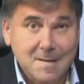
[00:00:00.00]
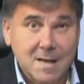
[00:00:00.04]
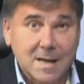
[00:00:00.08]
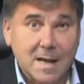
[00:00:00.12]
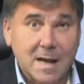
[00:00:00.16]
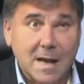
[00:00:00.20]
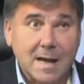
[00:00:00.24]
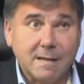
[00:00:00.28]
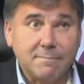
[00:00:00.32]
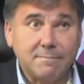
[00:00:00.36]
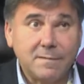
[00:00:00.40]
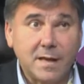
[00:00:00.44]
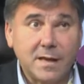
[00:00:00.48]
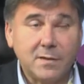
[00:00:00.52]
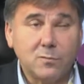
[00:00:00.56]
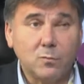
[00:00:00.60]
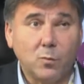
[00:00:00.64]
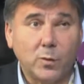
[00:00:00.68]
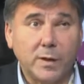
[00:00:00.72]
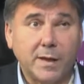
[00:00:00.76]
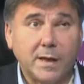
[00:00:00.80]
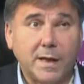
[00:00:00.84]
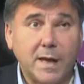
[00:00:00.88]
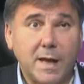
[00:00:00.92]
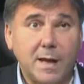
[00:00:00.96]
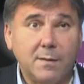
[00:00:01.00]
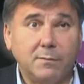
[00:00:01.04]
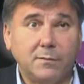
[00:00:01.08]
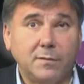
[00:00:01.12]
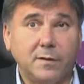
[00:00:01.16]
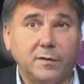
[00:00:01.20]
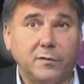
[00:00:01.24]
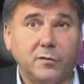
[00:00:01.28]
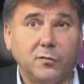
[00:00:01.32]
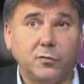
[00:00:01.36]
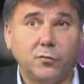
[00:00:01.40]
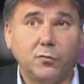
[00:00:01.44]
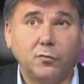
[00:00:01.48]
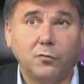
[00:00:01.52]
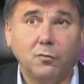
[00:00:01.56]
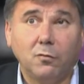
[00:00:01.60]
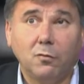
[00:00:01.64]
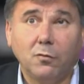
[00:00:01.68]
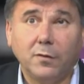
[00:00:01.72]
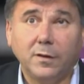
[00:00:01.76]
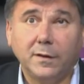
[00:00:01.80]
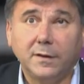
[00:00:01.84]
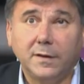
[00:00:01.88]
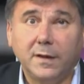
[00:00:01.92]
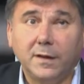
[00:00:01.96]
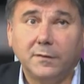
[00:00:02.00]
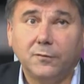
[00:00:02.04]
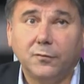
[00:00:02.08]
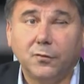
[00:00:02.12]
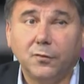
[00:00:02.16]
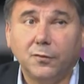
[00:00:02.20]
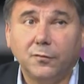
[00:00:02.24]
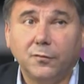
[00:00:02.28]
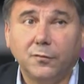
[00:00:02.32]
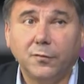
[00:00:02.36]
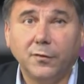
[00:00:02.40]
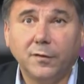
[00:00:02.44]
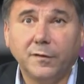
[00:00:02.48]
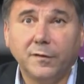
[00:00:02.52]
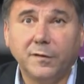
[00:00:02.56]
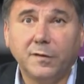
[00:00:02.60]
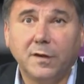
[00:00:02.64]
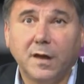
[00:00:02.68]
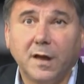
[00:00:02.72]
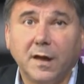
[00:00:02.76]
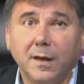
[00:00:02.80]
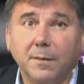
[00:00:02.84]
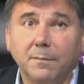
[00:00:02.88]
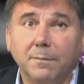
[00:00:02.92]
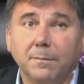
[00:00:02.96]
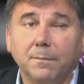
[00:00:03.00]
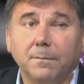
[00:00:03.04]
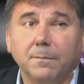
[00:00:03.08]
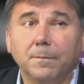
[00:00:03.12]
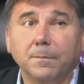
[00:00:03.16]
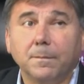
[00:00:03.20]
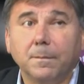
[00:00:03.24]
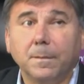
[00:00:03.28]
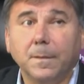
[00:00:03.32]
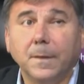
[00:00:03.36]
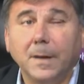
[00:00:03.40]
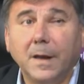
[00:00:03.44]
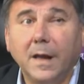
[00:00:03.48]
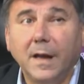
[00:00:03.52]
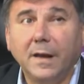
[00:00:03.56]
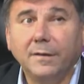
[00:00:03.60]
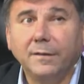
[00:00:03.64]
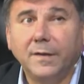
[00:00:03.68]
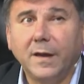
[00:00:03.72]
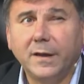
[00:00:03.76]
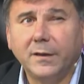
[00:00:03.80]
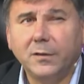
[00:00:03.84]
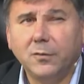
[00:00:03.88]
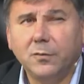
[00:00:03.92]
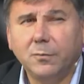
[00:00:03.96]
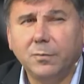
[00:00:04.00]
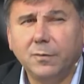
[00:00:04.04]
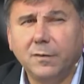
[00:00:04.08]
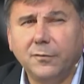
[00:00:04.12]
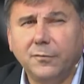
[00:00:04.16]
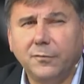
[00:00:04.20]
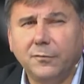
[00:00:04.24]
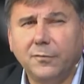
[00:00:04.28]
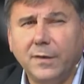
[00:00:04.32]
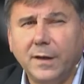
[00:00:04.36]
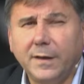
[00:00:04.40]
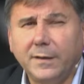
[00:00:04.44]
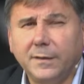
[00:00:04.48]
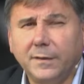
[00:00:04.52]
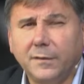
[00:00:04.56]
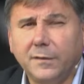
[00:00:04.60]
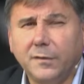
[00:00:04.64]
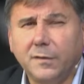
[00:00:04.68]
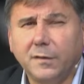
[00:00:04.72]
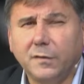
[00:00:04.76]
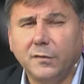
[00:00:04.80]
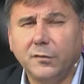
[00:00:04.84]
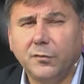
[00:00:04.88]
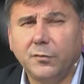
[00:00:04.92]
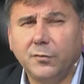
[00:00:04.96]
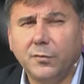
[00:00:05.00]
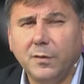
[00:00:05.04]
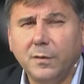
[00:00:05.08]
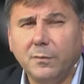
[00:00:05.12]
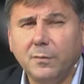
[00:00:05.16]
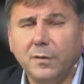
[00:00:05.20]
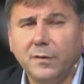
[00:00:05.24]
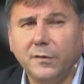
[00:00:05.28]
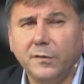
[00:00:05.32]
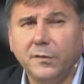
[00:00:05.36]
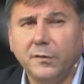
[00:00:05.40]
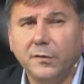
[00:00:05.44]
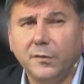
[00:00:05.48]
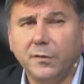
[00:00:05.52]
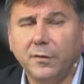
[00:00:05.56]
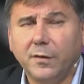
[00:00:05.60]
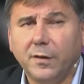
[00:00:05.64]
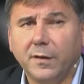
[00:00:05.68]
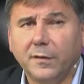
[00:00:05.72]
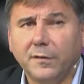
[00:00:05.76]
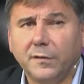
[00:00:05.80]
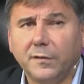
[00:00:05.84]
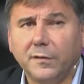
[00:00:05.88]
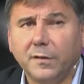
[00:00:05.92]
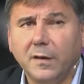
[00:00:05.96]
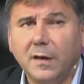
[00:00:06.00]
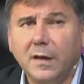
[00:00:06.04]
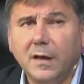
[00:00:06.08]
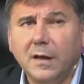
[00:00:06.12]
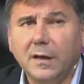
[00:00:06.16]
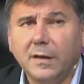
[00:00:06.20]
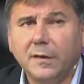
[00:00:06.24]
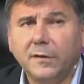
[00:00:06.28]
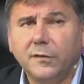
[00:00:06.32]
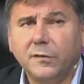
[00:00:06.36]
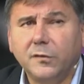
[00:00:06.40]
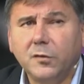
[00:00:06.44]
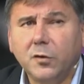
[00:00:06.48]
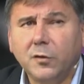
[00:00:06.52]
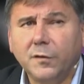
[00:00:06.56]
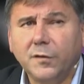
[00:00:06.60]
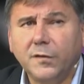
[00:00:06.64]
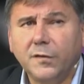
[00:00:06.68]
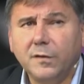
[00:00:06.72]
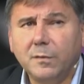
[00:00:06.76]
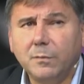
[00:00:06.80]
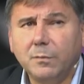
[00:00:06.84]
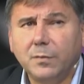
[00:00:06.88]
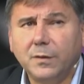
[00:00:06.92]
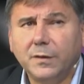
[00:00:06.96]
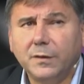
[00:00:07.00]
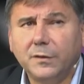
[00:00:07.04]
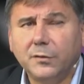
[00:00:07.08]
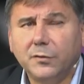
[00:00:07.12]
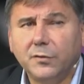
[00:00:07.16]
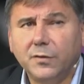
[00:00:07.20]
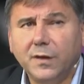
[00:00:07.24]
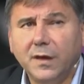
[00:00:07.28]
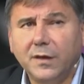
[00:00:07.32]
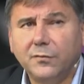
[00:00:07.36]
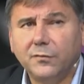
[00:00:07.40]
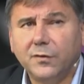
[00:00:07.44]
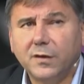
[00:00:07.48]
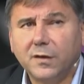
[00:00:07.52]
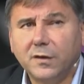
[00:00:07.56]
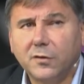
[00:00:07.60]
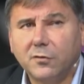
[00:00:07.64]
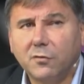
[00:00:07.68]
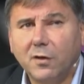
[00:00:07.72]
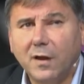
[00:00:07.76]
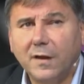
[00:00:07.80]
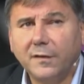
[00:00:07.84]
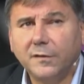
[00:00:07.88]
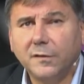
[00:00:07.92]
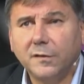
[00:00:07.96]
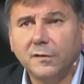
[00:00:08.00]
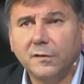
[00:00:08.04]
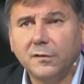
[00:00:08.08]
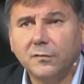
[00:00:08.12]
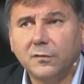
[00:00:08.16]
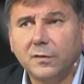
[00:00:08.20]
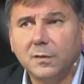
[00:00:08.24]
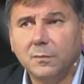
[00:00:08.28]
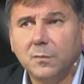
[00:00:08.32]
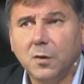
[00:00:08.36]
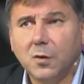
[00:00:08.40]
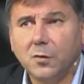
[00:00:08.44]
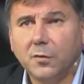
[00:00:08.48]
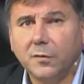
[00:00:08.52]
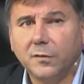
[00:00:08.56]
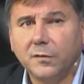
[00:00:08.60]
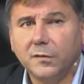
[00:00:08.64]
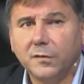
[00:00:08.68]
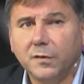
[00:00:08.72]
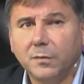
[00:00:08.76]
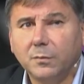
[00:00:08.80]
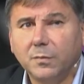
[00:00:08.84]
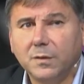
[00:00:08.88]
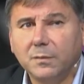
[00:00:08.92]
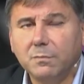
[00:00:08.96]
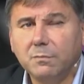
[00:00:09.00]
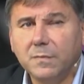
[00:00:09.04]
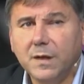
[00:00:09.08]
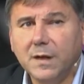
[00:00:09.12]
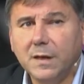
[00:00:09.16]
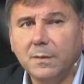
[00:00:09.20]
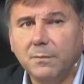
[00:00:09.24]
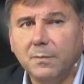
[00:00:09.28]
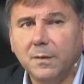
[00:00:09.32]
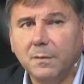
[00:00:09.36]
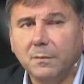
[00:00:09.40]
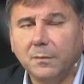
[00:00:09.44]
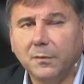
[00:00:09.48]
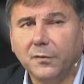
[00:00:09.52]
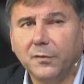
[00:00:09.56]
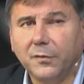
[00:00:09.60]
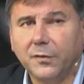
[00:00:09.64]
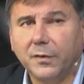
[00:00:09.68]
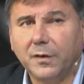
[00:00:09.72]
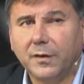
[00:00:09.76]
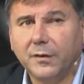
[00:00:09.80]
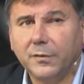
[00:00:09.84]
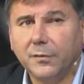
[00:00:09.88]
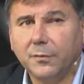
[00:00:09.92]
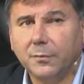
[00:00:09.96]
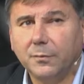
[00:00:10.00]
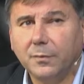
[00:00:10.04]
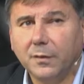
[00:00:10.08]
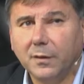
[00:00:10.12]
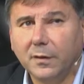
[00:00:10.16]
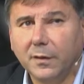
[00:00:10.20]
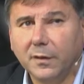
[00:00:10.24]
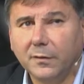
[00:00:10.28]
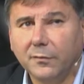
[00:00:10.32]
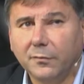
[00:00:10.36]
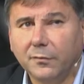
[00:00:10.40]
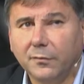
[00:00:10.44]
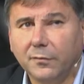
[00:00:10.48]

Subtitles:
And then we came to the story that for the first time, and I do believe find this extremely serious, it's not simply that you have the crisis of democracy, but many people start to believe